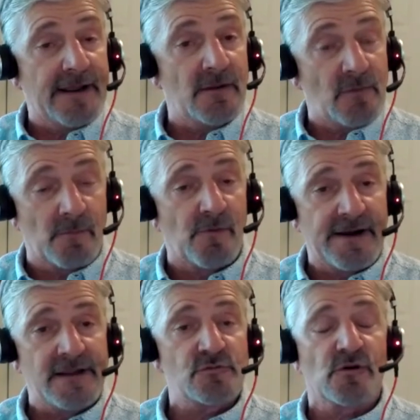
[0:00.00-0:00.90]
our
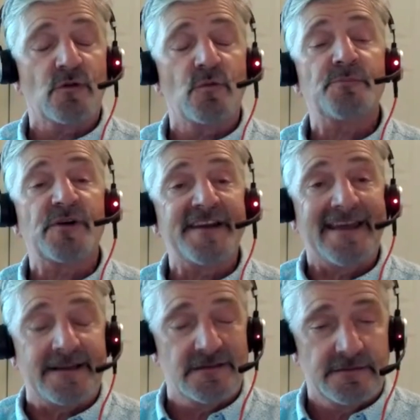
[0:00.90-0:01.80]
brains work, we
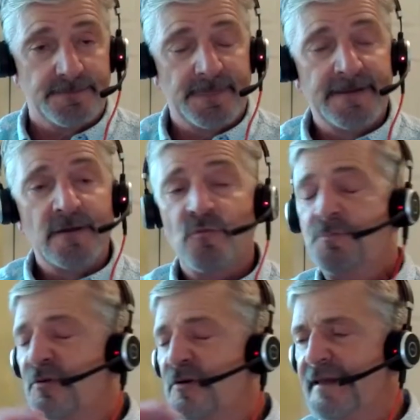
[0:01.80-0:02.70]
predict,
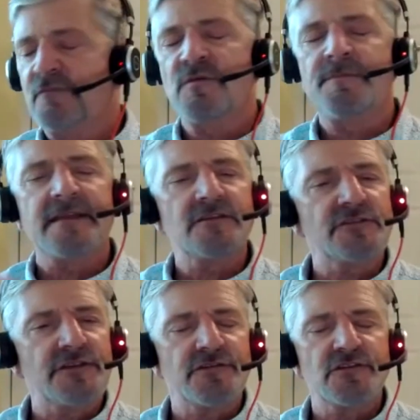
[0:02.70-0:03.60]
we make
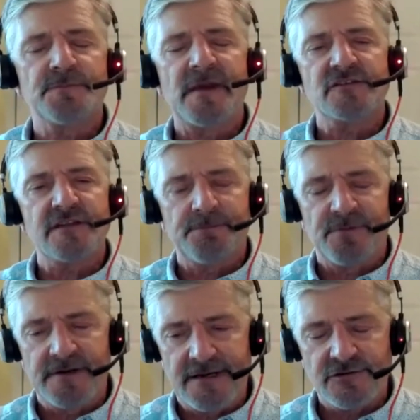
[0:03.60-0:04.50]
decisions based on
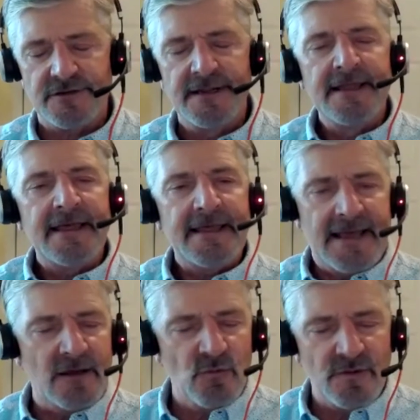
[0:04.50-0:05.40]
prediction. And
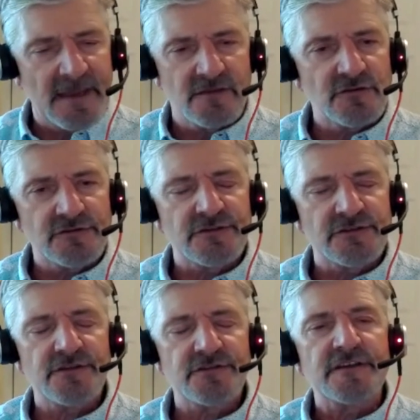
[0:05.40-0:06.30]
how do we make those
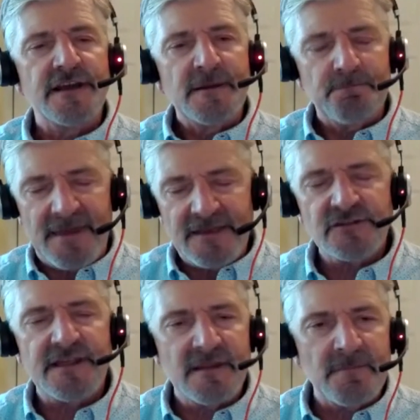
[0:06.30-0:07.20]
decisions? Based
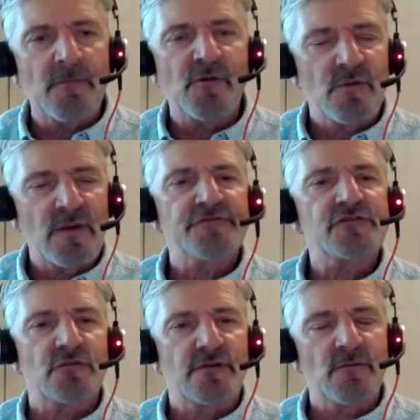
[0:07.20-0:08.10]
on the memory we have
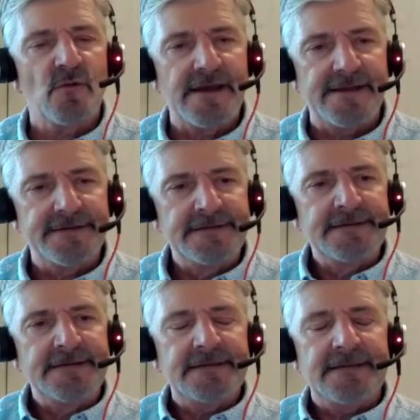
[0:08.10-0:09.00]
stored away.
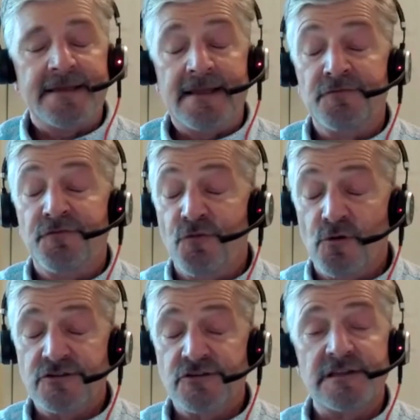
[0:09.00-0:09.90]
And
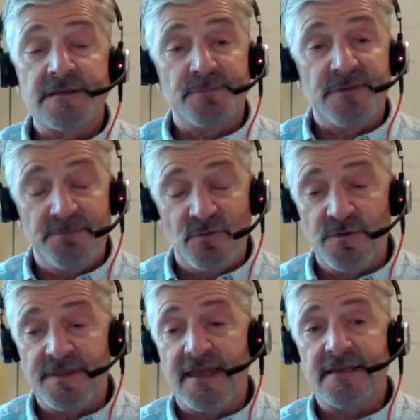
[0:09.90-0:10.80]
unfortunately, people
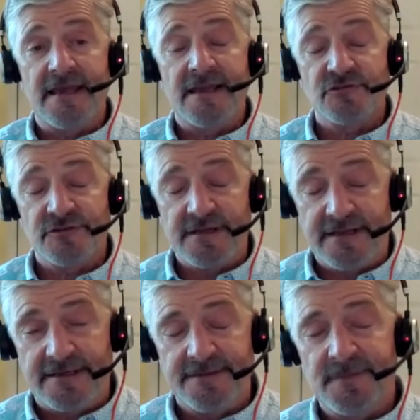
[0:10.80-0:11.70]
with ADHD